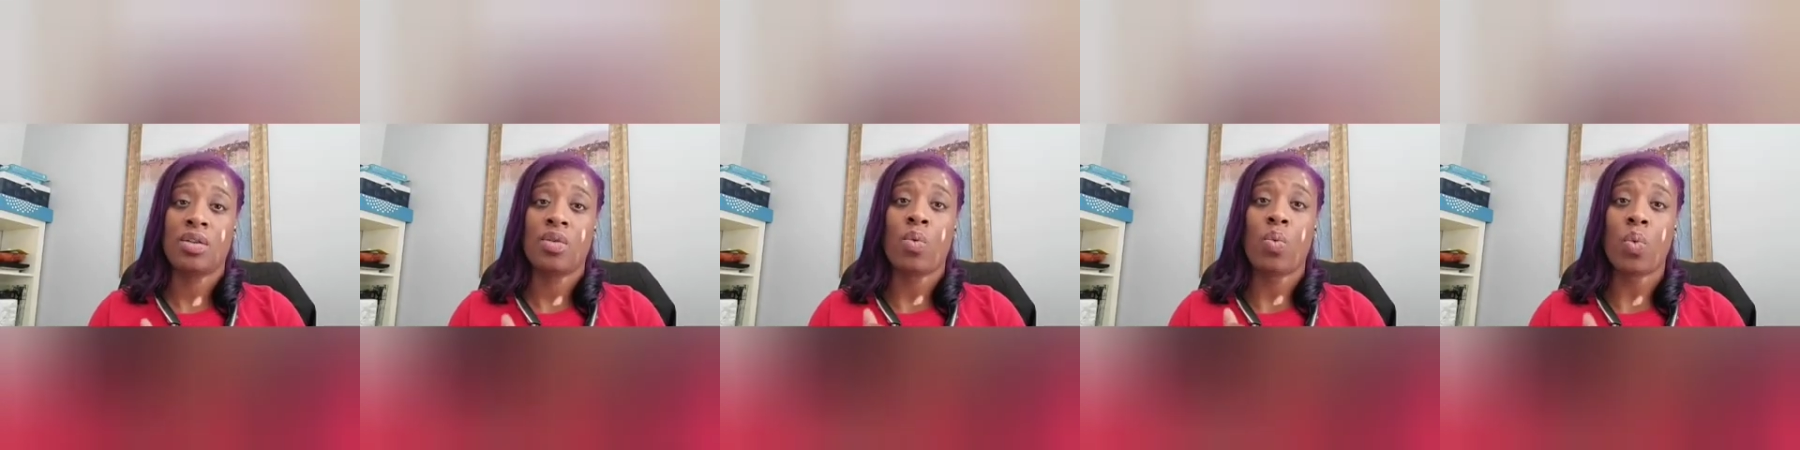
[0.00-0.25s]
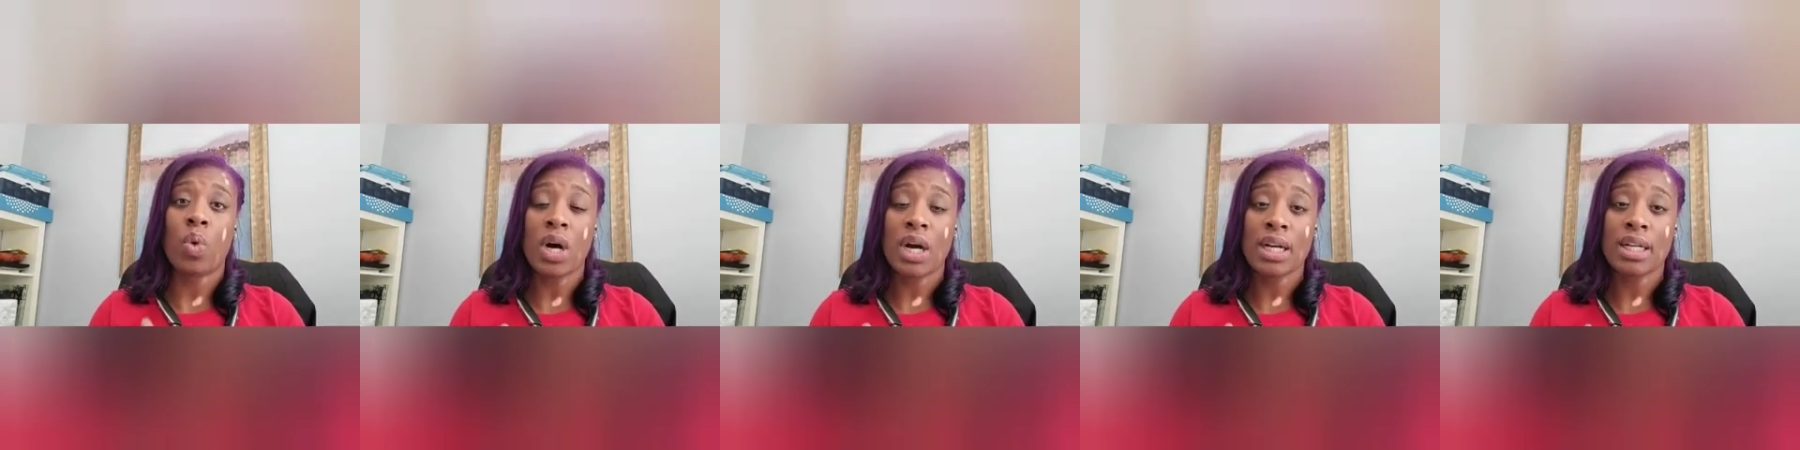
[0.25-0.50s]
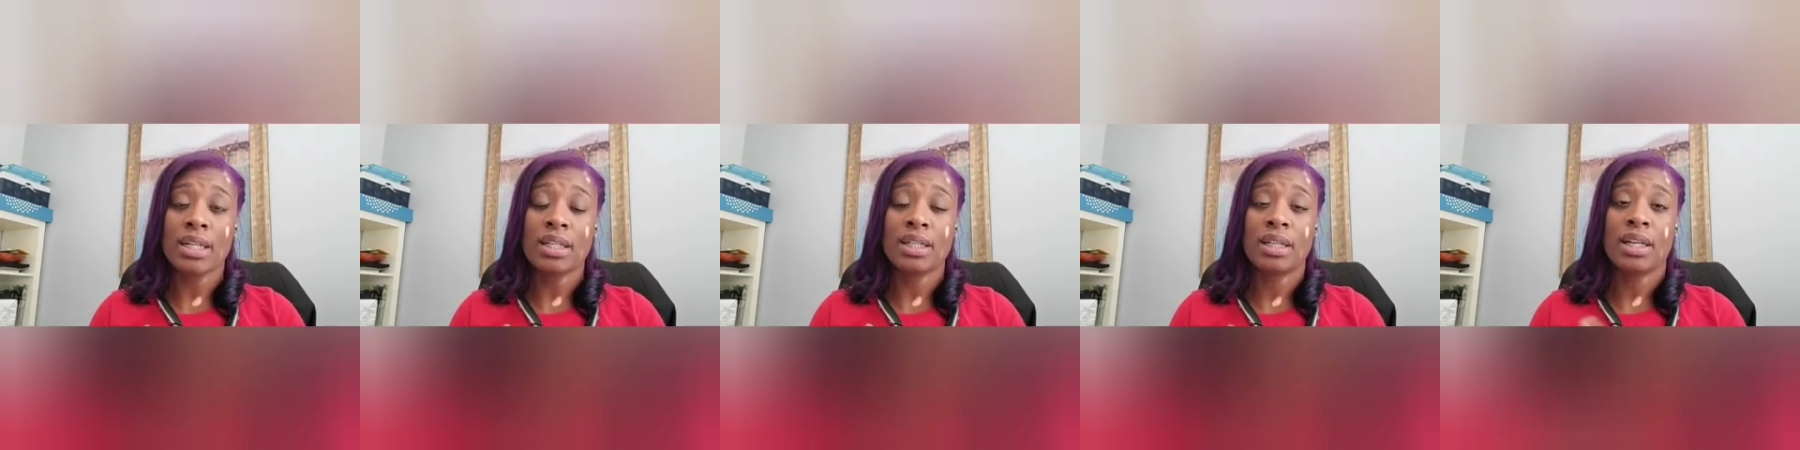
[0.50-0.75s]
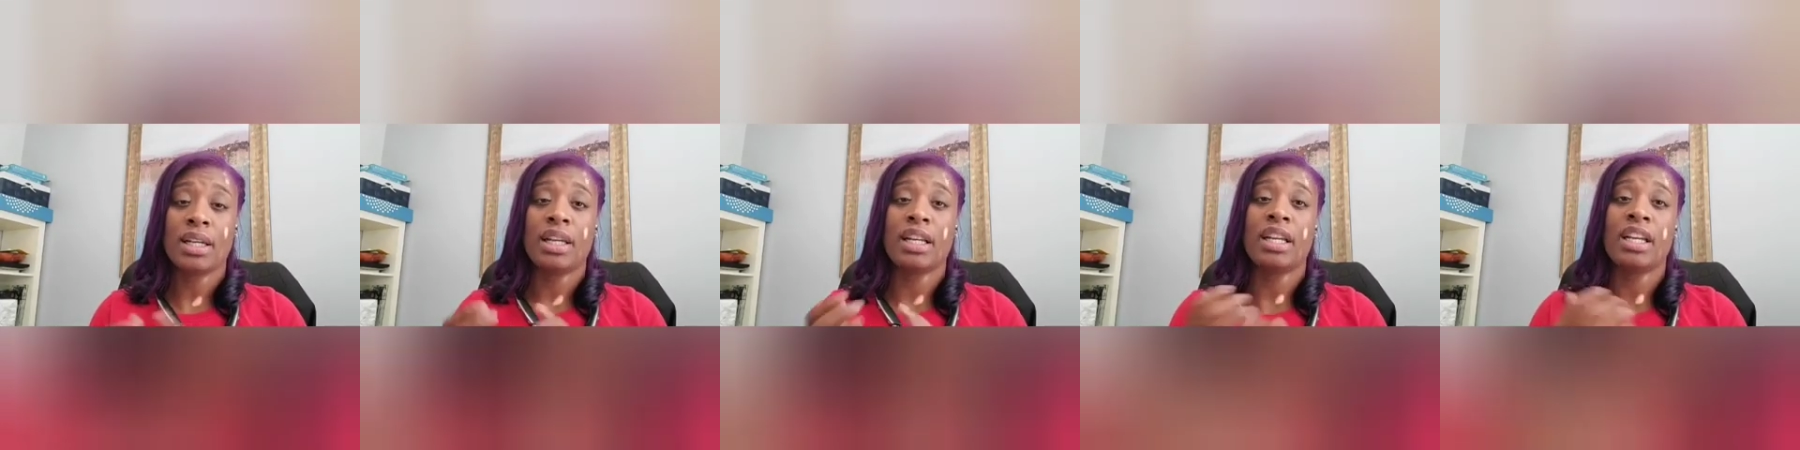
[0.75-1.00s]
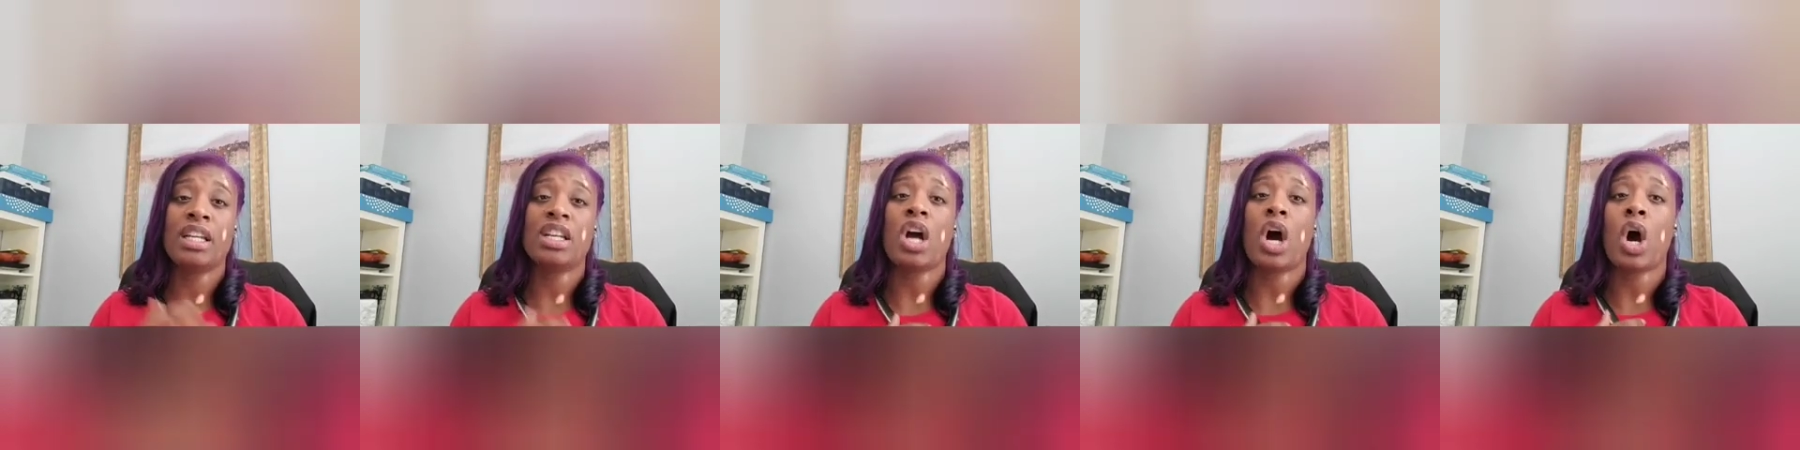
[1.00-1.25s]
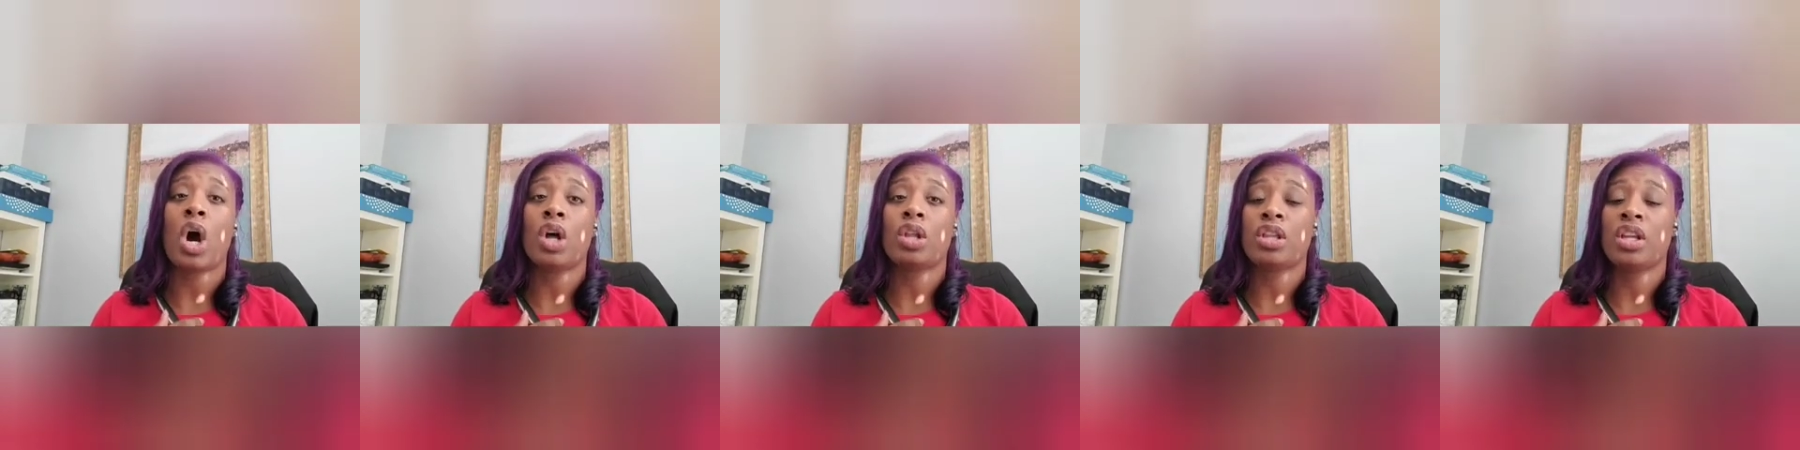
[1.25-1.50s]
one Get
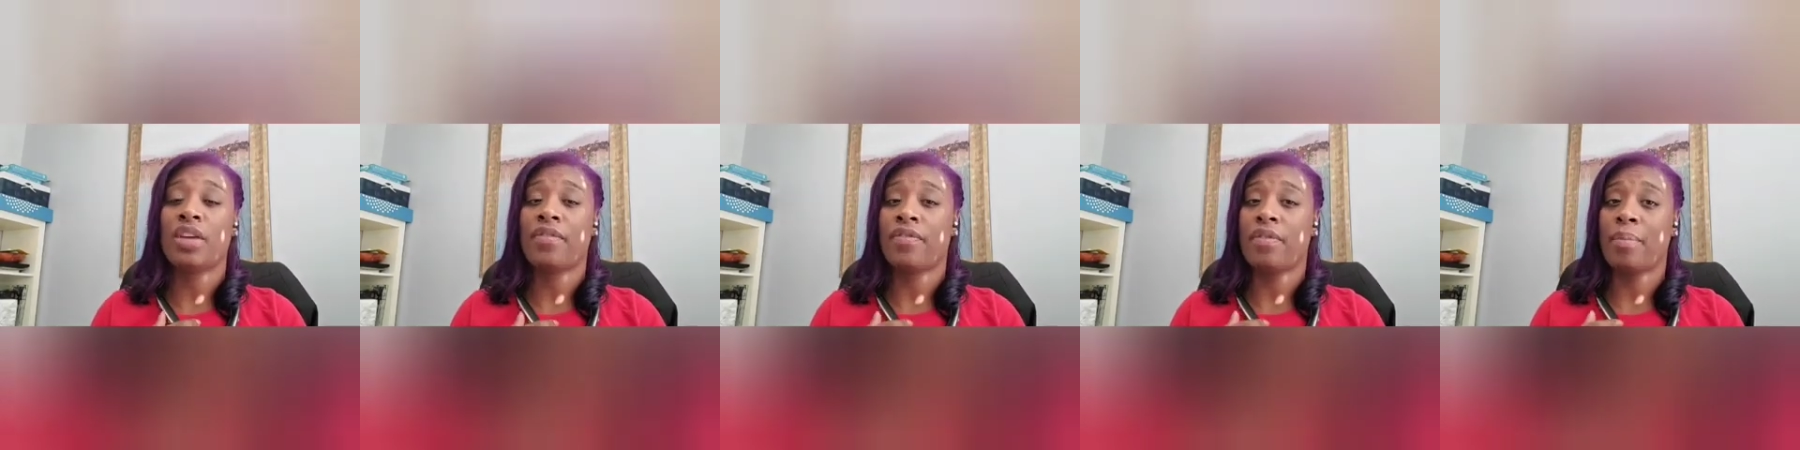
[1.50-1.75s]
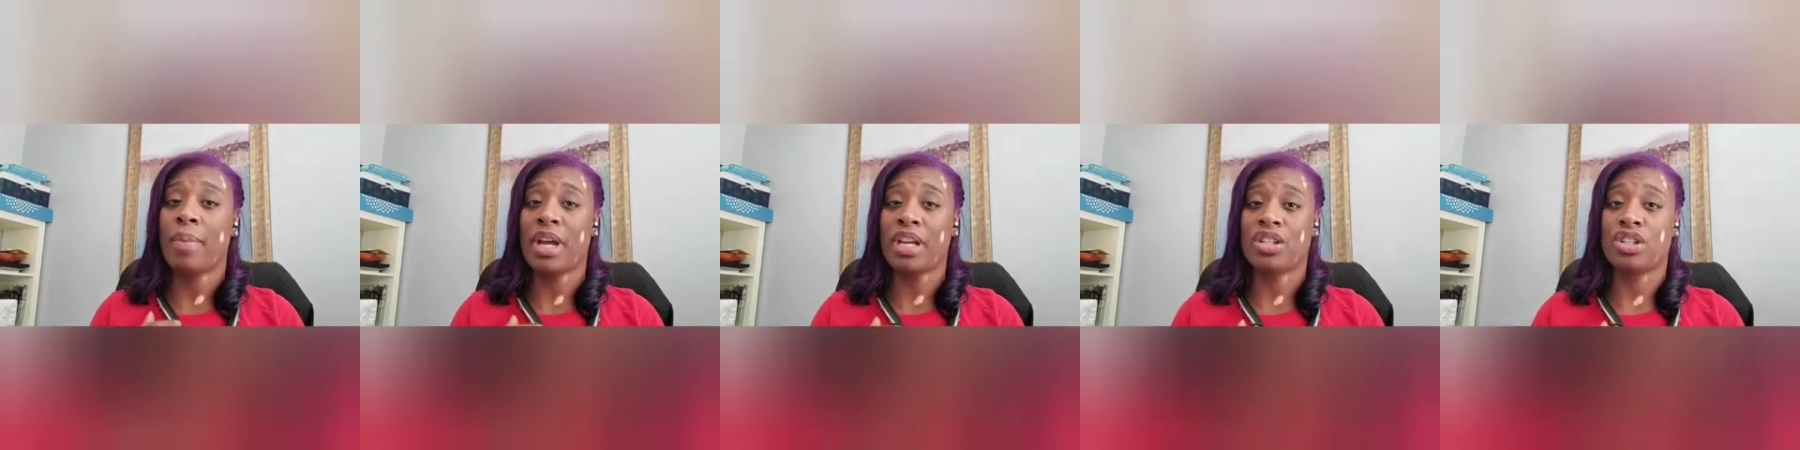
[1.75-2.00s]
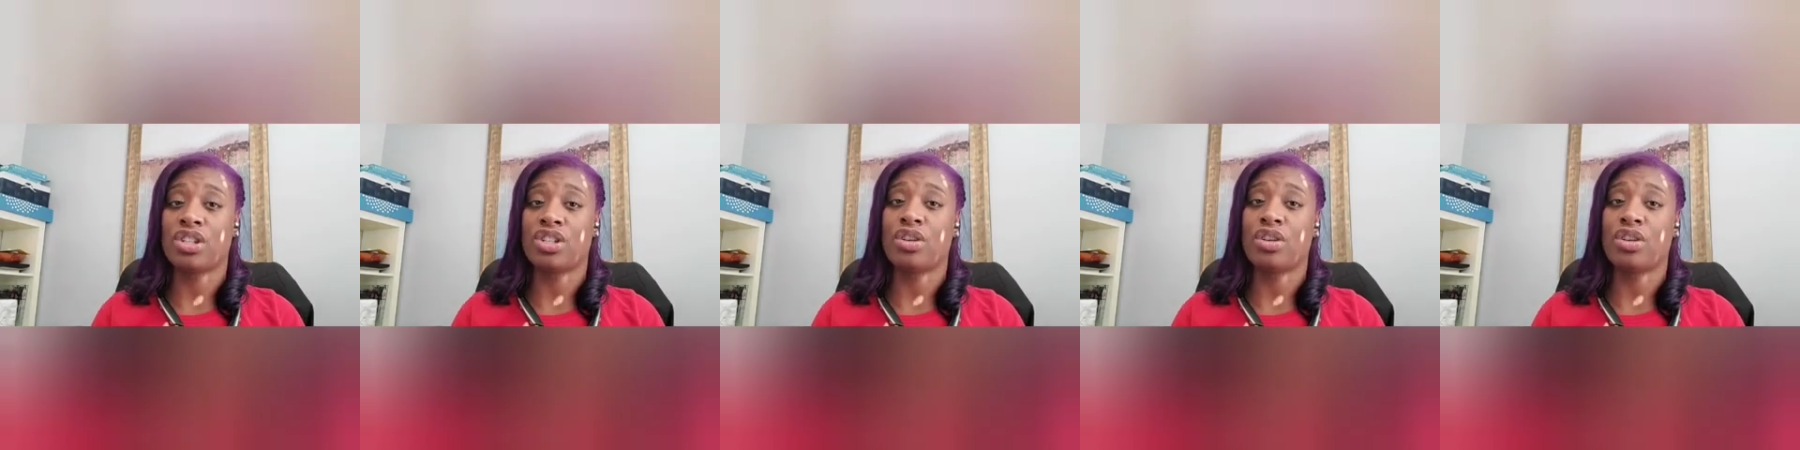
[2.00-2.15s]
all the information.